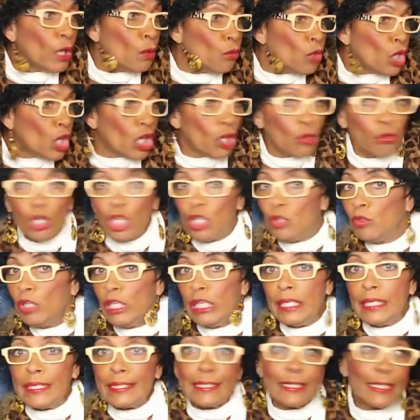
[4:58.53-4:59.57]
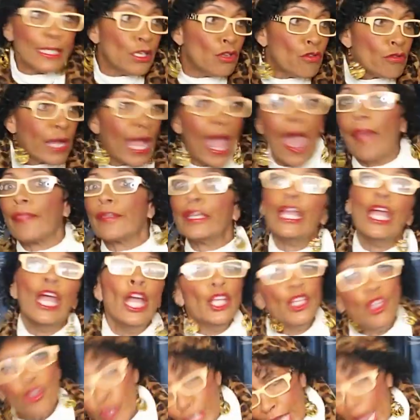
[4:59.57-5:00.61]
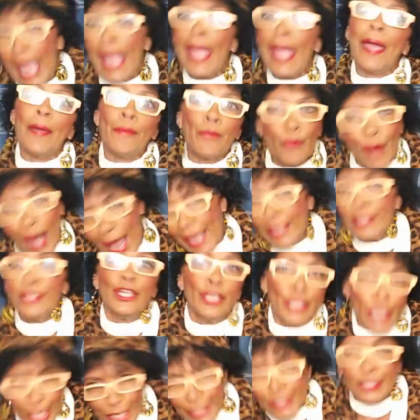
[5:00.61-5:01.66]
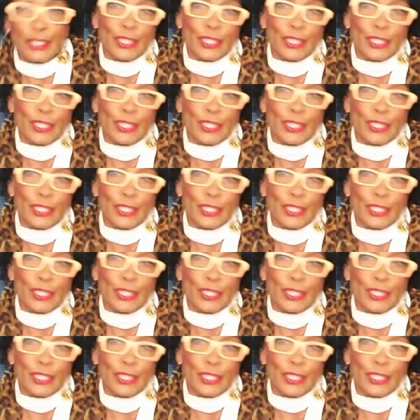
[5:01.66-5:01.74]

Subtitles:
Where was you? We didn't see you, Kathleen. You damn right you didn't